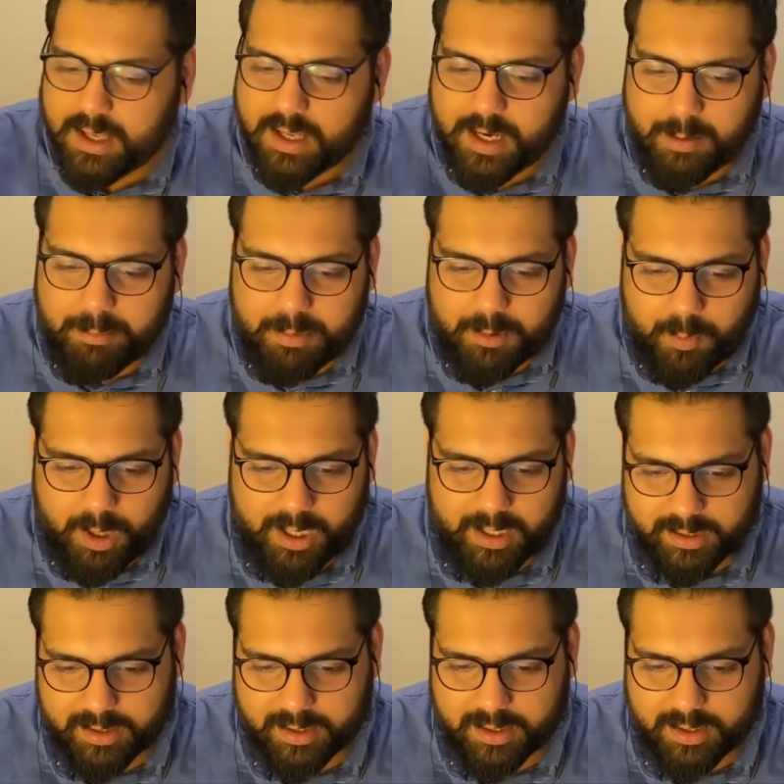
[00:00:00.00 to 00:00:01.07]
Number one,
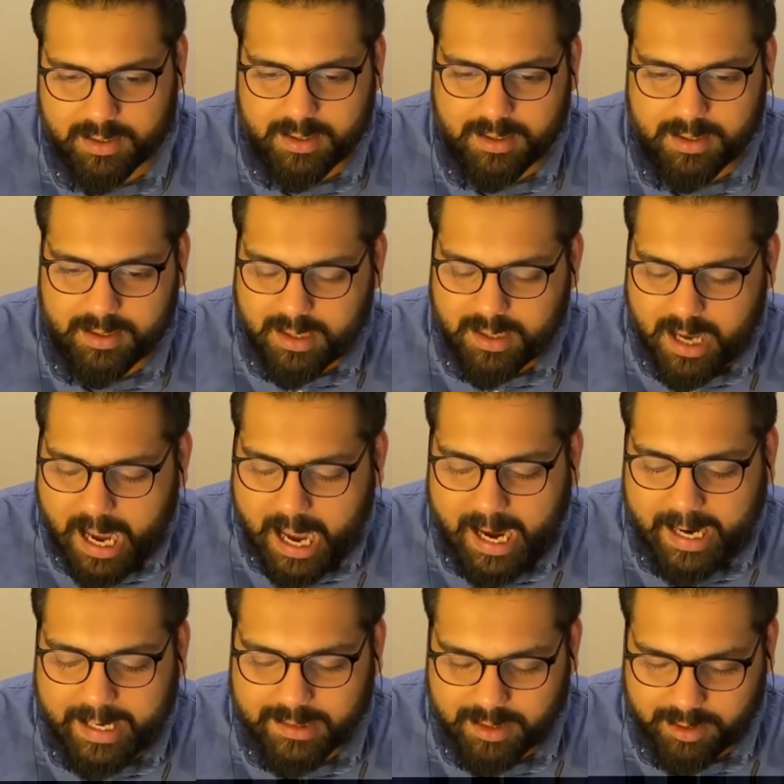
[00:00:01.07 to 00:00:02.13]

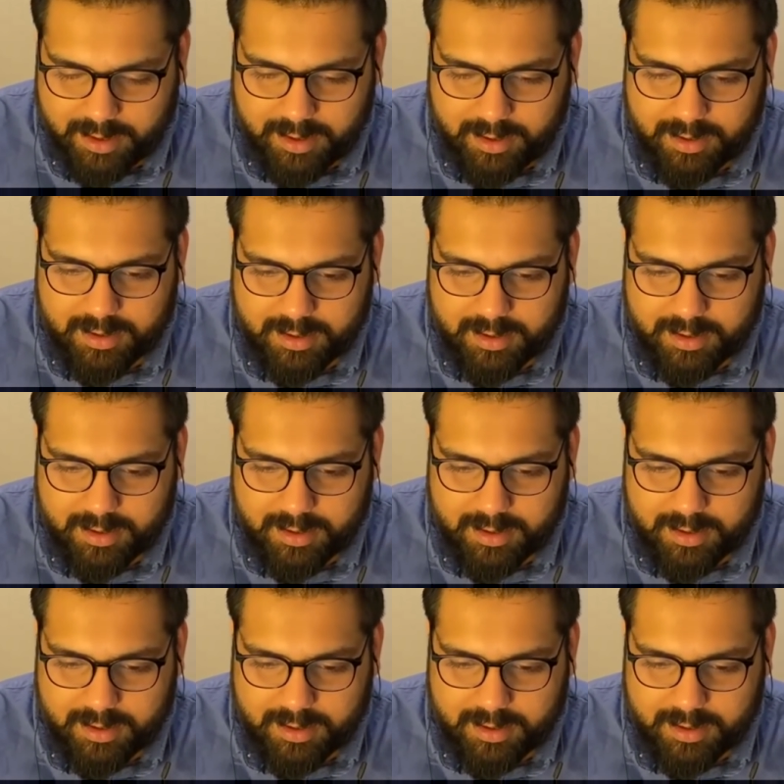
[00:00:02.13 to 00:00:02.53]
either